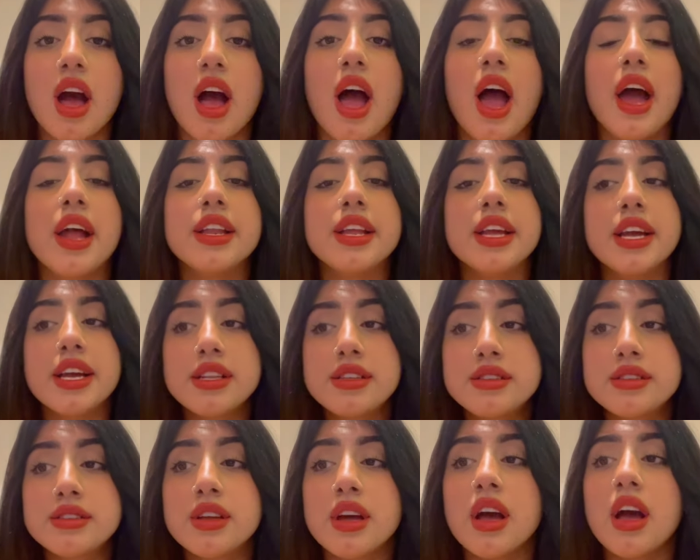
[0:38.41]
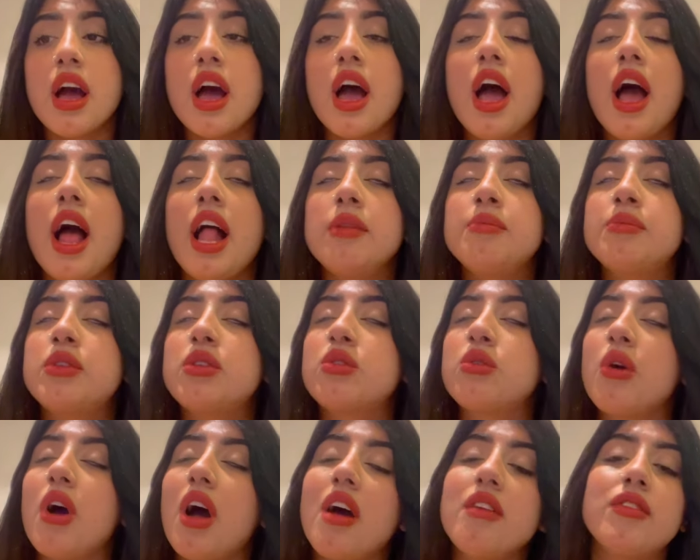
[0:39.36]
and it helps
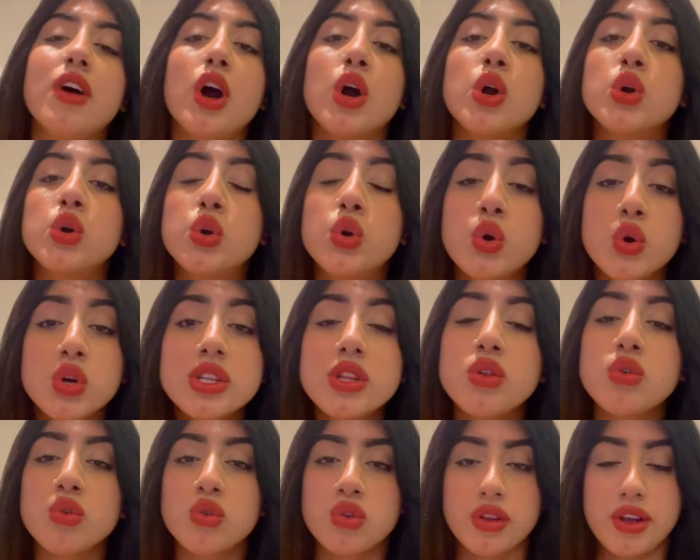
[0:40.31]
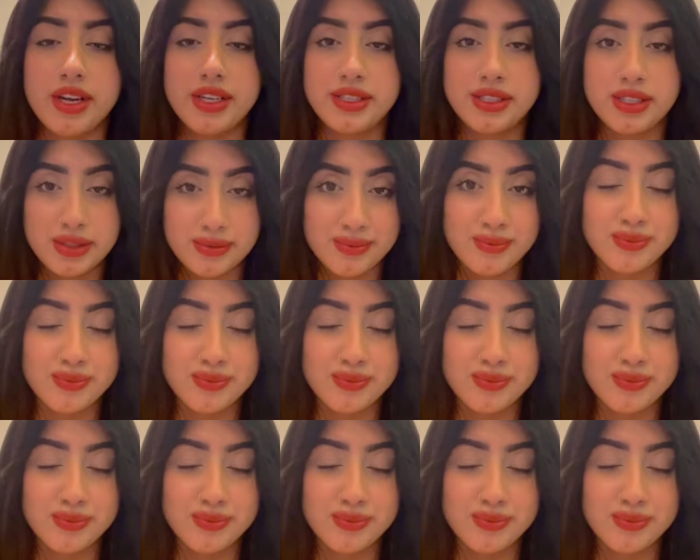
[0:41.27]
to have a good society.